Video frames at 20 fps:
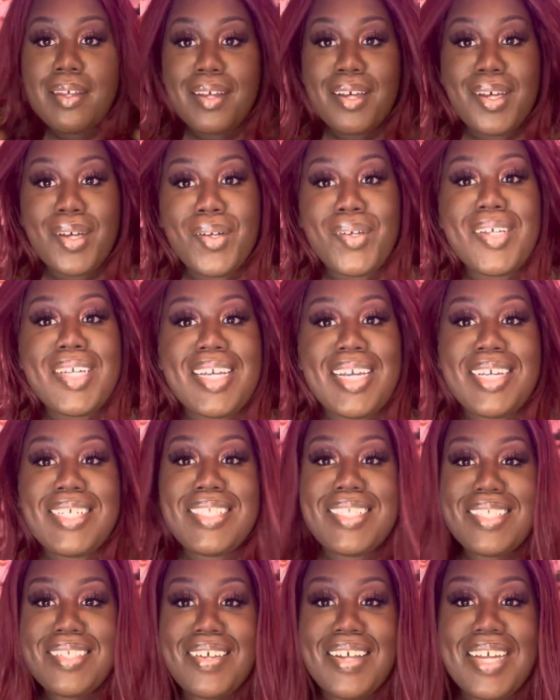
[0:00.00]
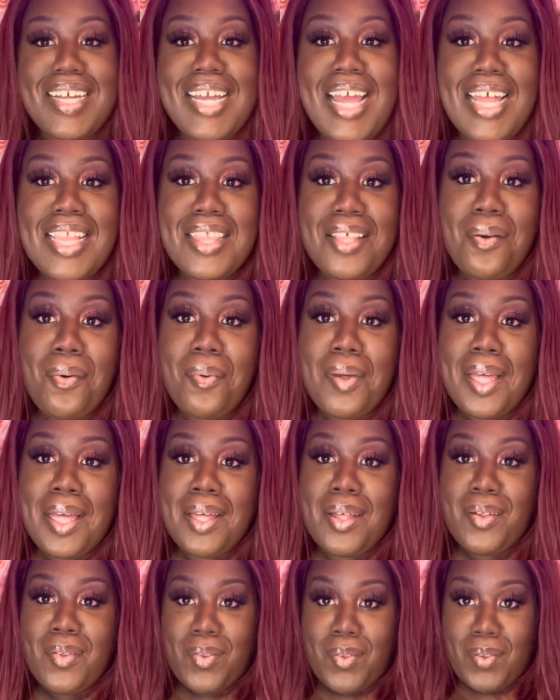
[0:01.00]
Okay, so I got the
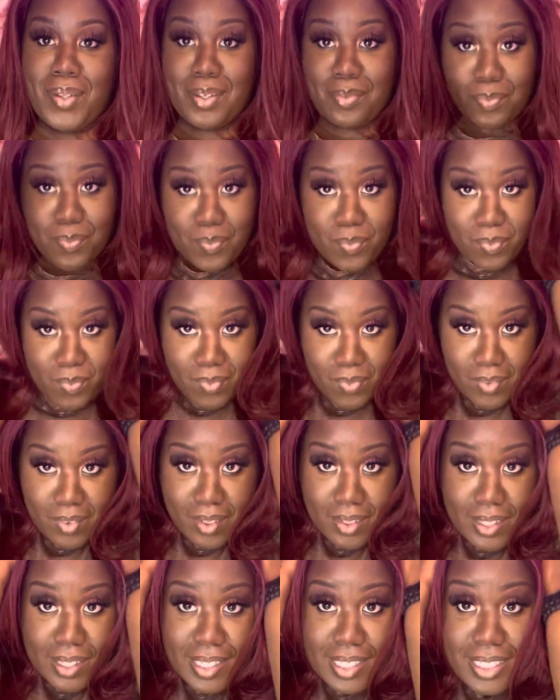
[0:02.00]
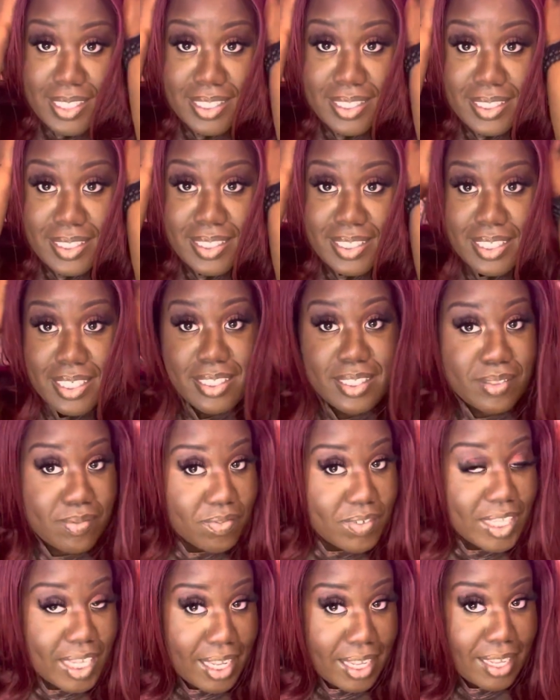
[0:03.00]
wig on. This is as
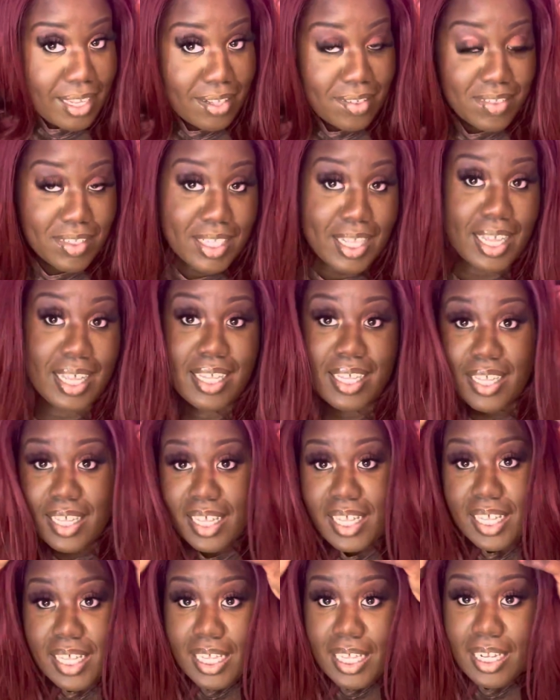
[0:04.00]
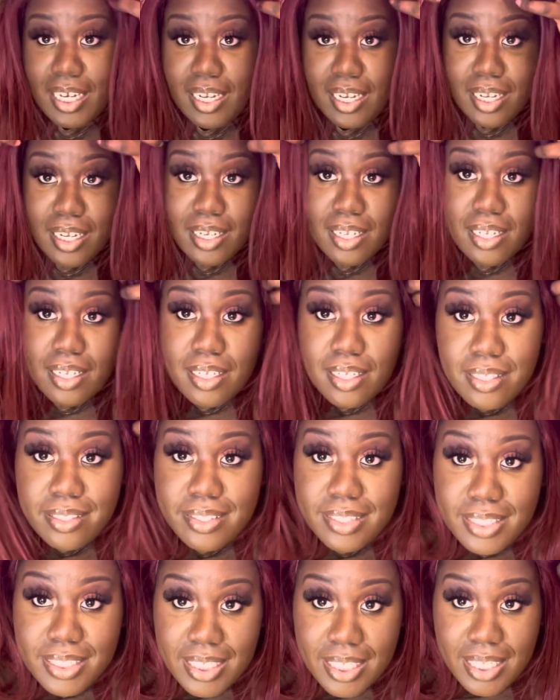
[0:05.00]
flat as I can get it
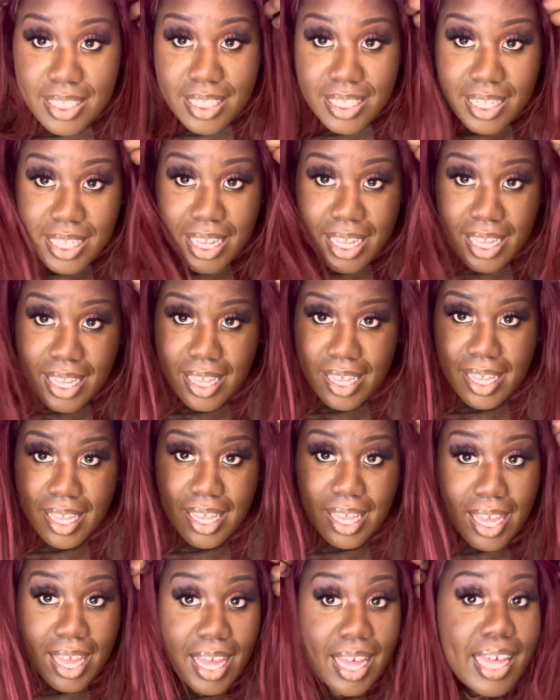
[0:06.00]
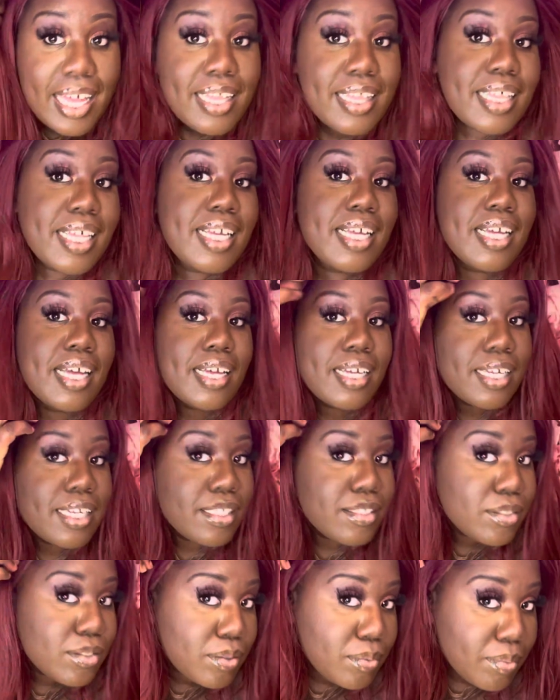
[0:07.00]
to lay. I think I
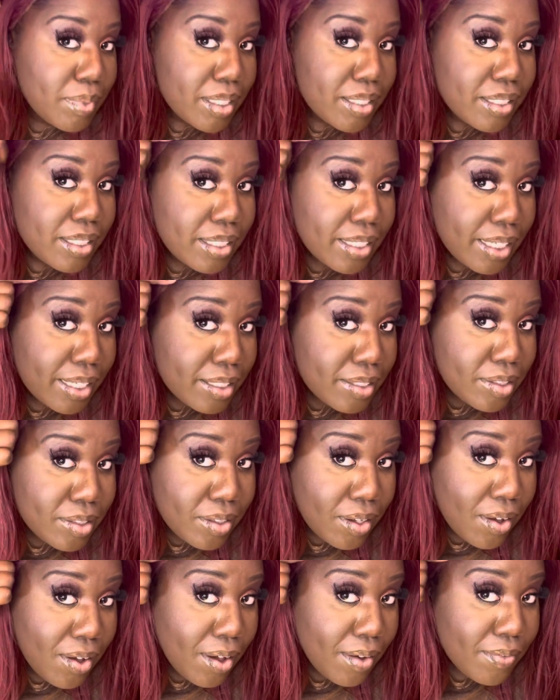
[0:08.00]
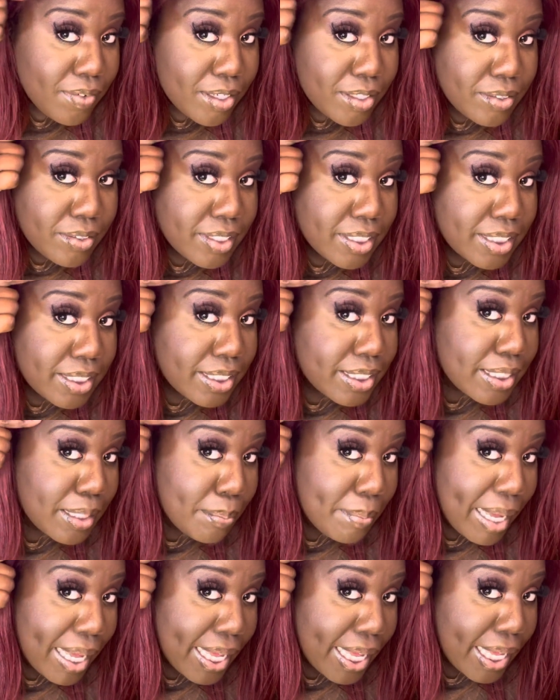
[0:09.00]
cut too much lace off because you can see
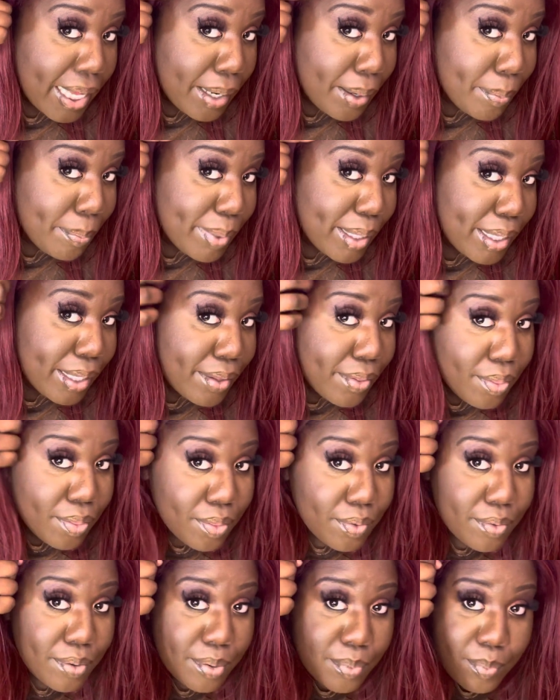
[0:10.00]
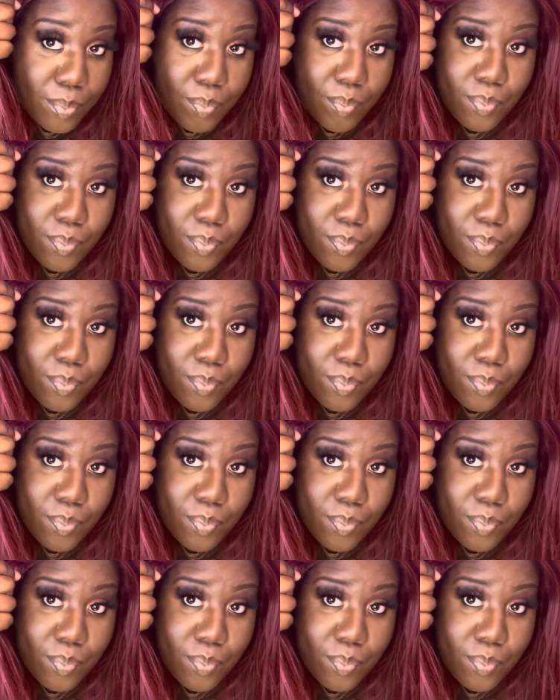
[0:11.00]
my hair peeking through.